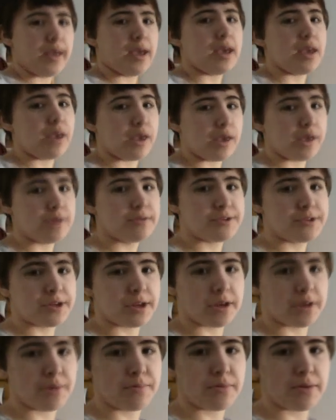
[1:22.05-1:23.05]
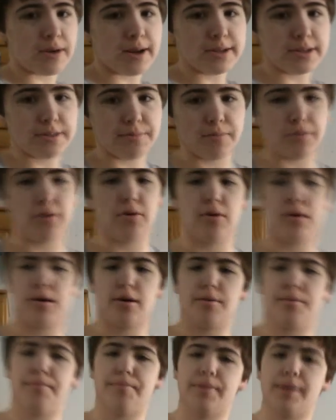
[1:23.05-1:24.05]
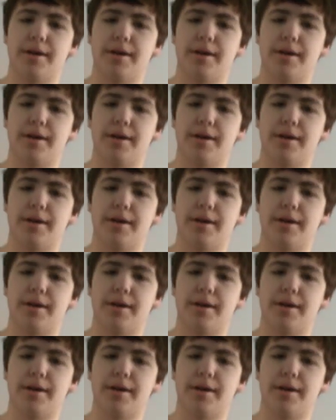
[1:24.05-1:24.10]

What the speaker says: It used to compress more,